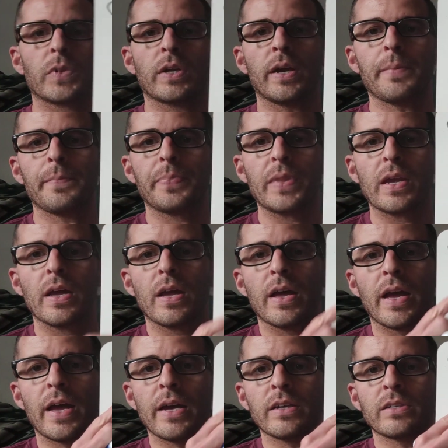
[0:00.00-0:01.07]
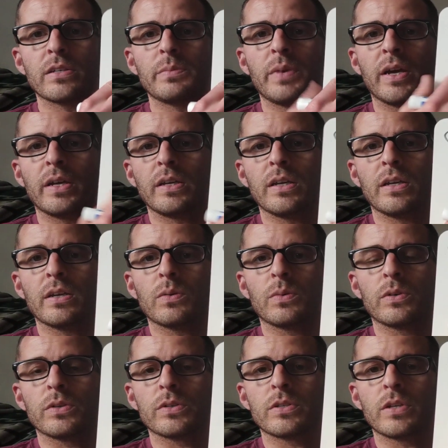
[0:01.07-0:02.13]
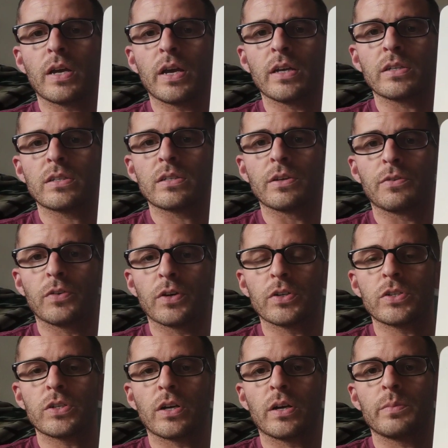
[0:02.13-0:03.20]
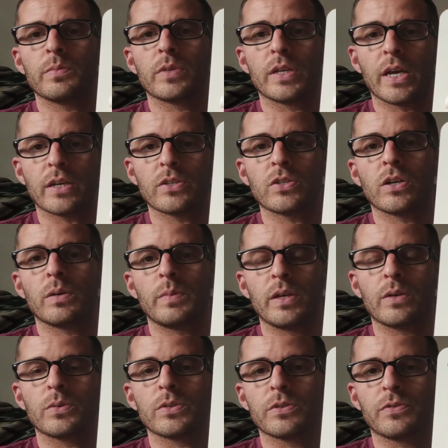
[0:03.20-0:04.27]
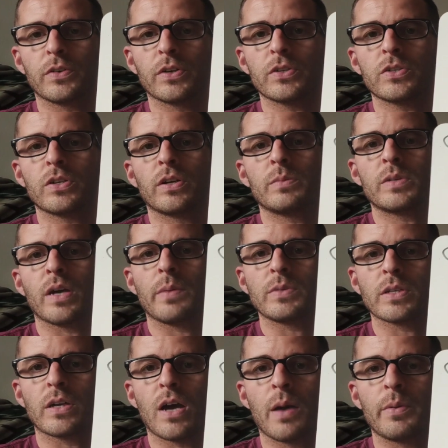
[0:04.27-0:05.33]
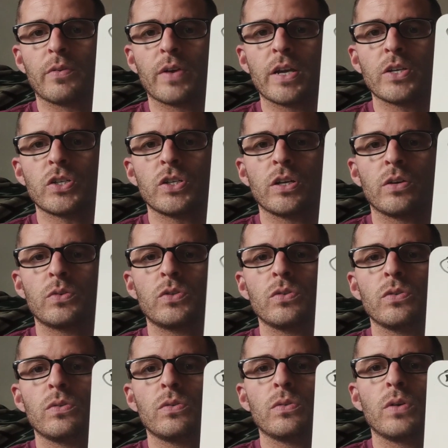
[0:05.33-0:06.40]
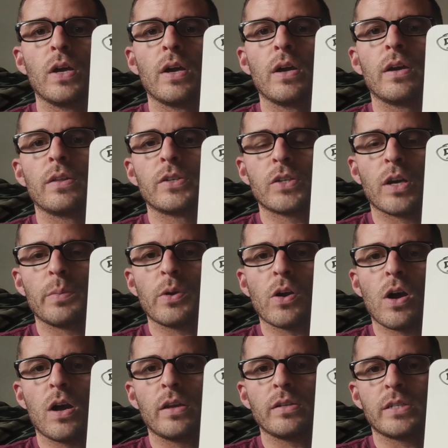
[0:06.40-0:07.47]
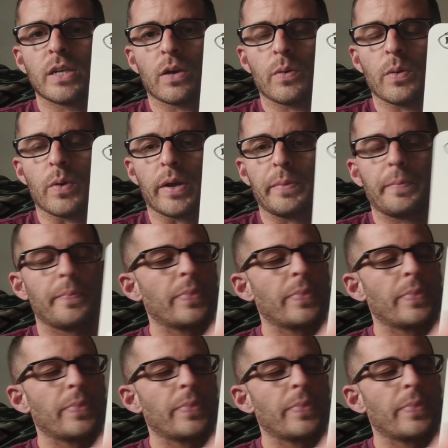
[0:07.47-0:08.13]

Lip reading: Okay? A sub n equals the first term, the next term equals the first term times the common ratio to the term you're on, take away 1.